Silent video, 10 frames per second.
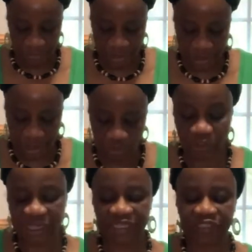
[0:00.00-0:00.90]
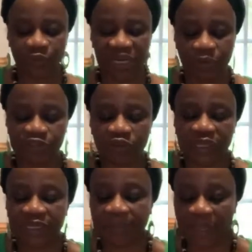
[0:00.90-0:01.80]
And okay, this is what I was
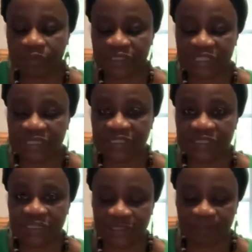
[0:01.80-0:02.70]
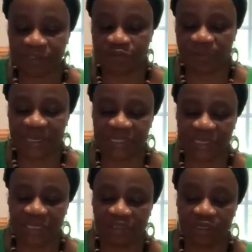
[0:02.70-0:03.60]
talking about. You see this center piece right
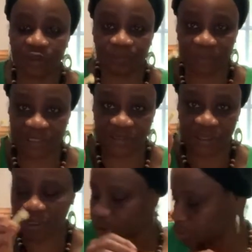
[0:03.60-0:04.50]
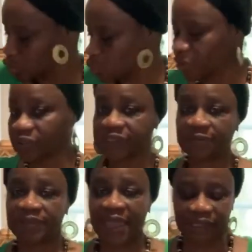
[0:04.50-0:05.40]
here, this little piece? You don't want to
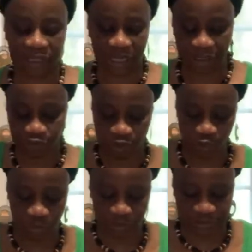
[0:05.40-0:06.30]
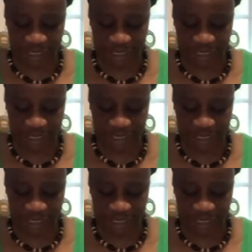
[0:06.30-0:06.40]
keep that in there. So you want to